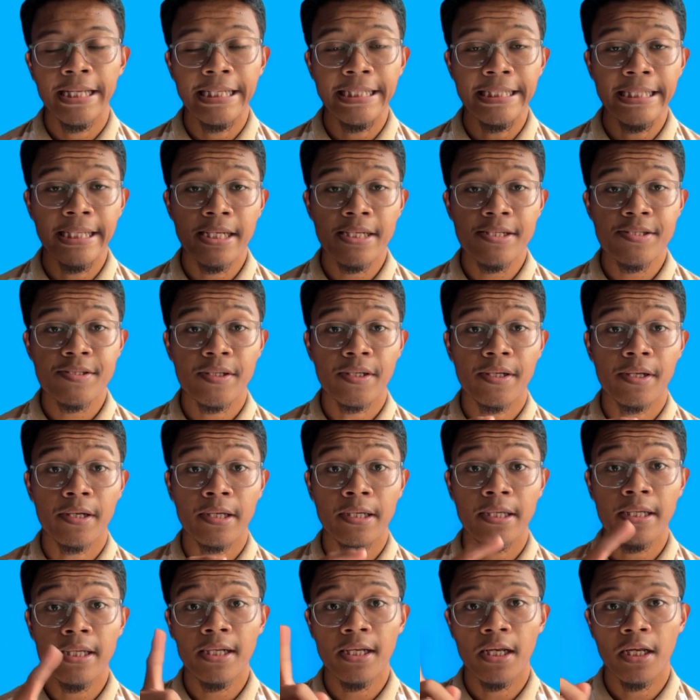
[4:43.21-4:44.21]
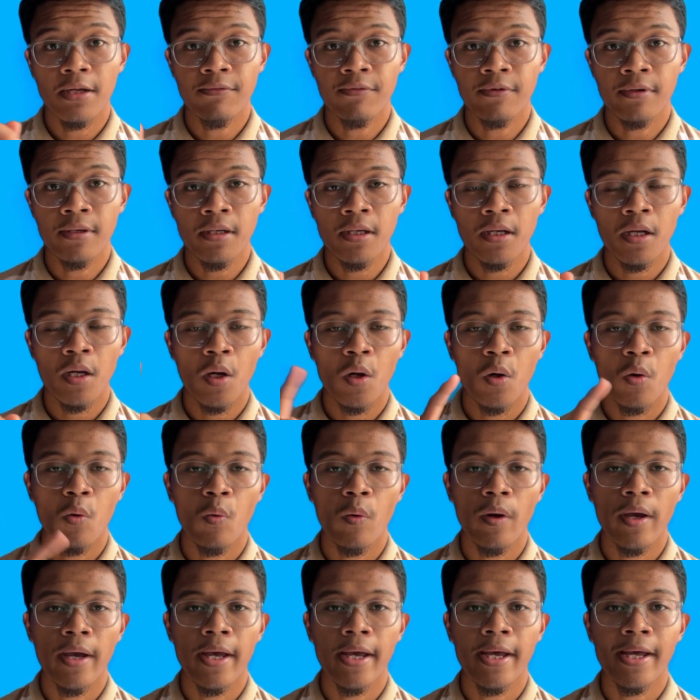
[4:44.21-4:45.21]
There is a reading level
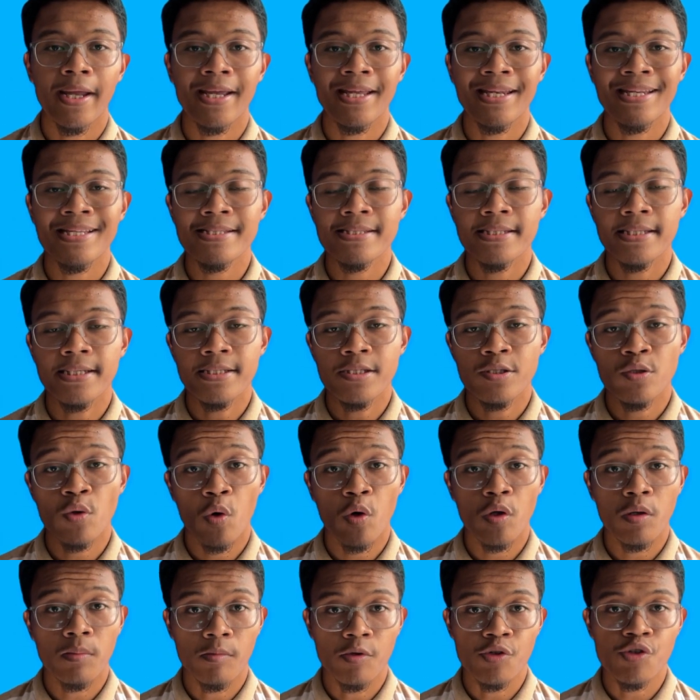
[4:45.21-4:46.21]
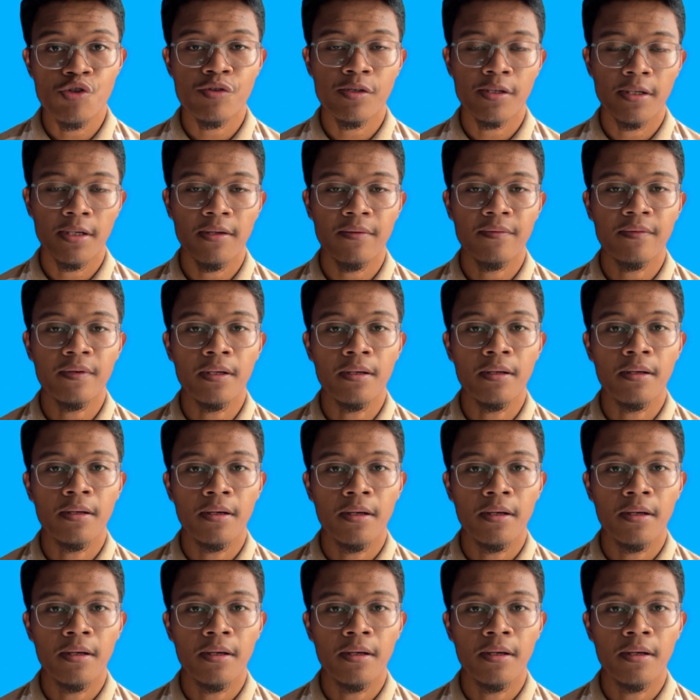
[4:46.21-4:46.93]
where it is a soil moisture level.